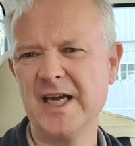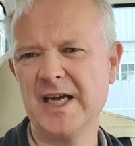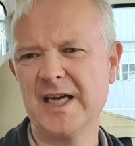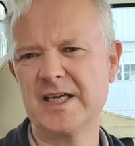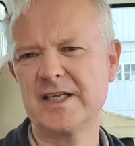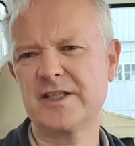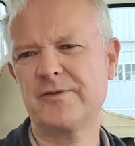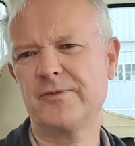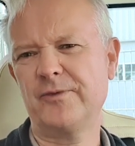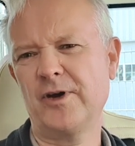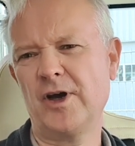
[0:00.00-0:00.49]

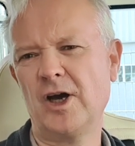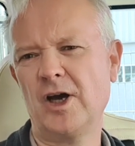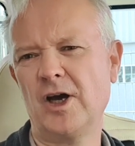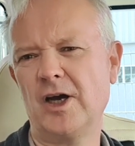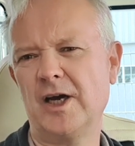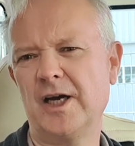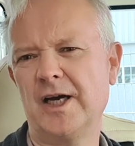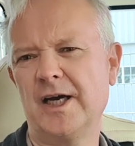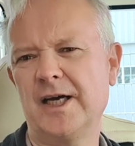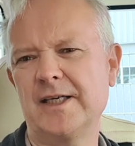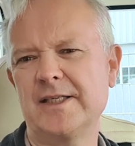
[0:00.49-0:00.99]
As
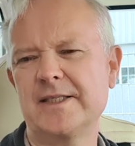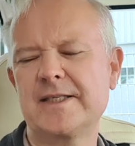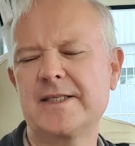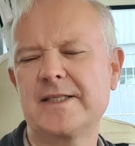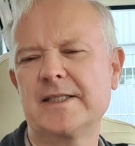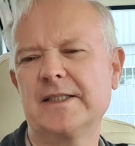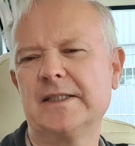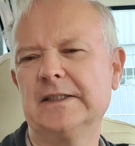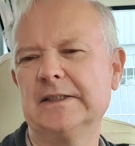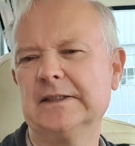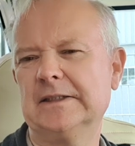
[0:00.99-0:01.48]
far as
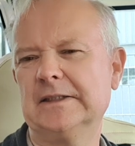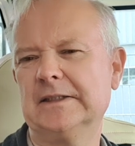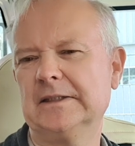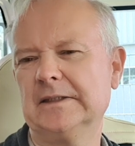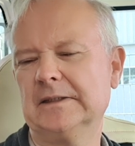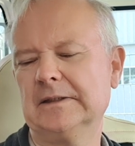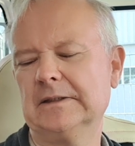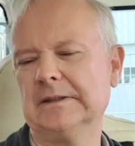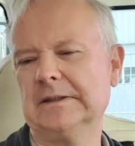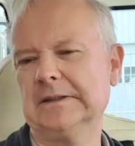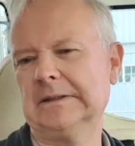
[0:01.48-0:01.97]

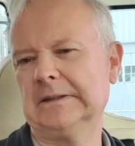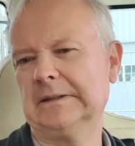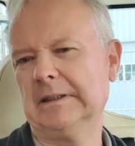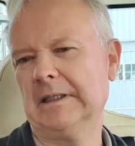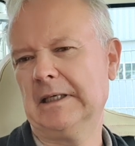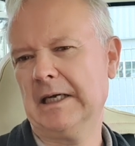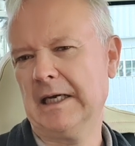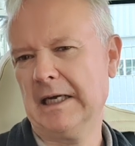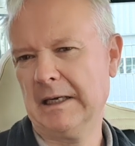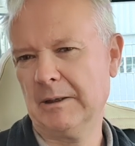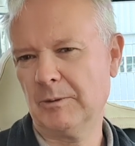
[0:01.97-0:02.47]

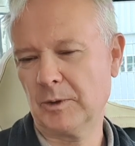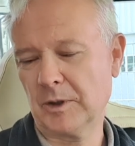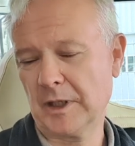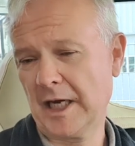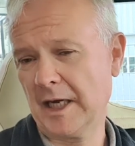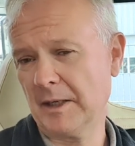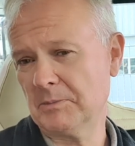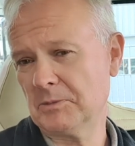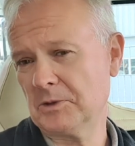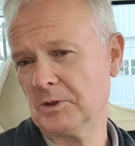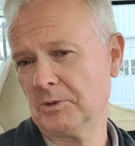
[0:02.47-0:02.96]
what
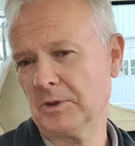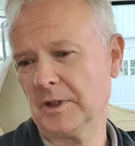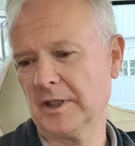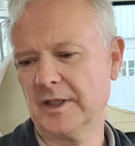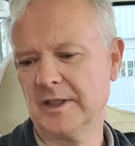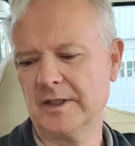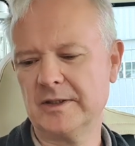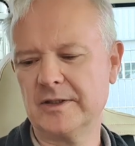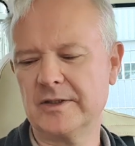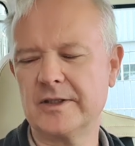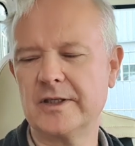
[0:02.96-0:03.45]
I'm doing,
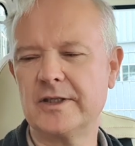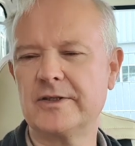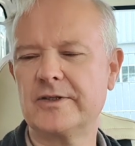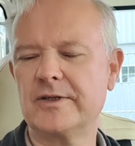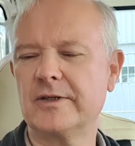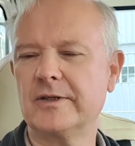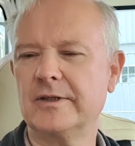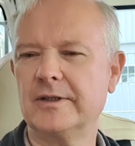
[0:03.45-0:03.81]
and